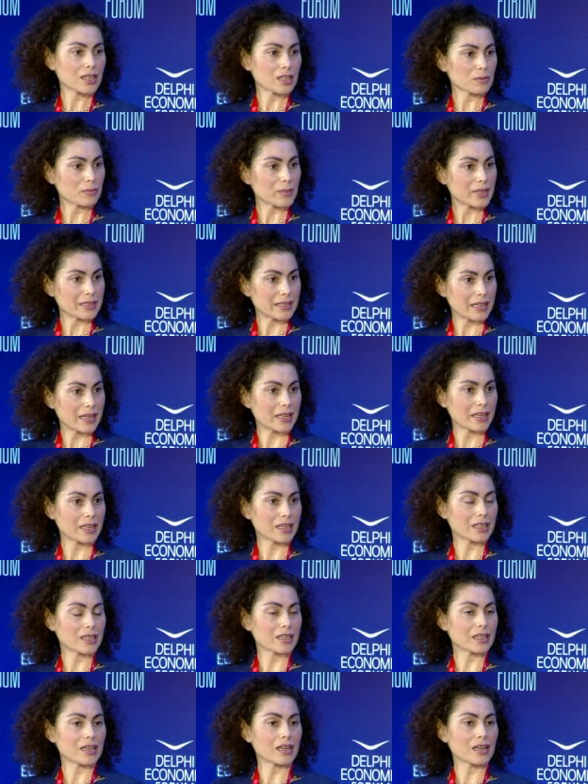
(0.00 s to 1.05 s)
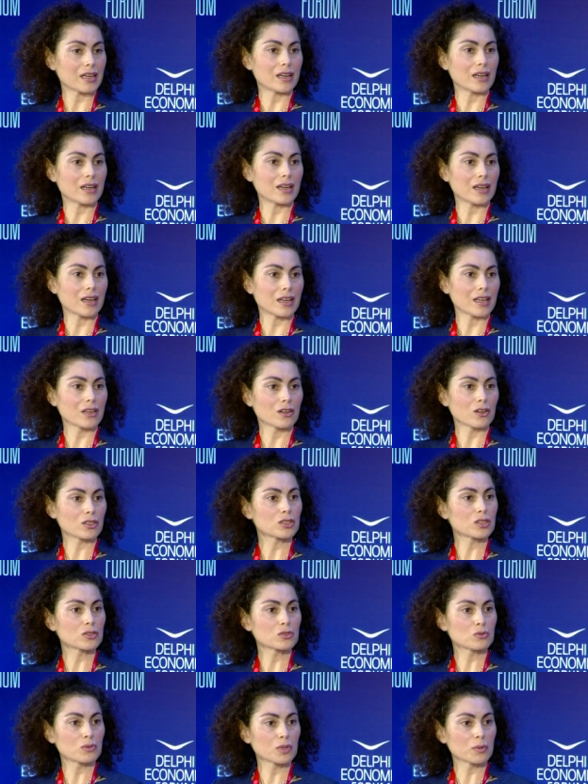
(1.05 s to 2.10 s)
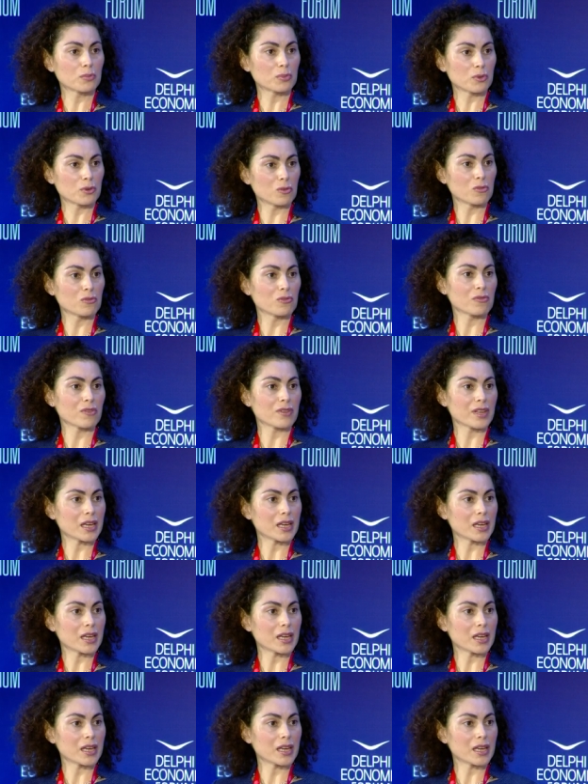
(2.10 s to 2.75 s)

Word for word: can be taken uh, in order to improve